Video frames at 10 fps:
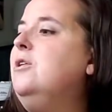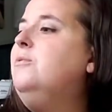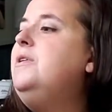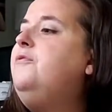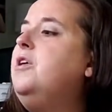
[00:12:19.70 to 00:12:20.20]

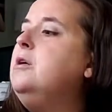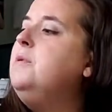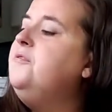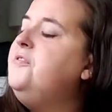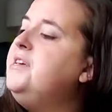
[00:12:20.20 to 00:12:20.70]
When
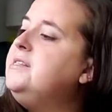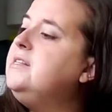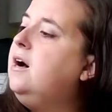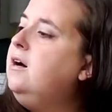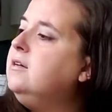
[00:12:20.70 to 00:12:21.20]
farmer feeds
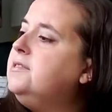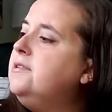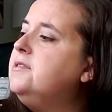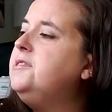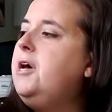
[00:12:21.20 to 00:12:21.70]
the hogs
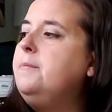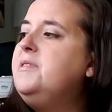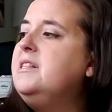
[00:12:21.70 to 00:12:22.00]
their slop,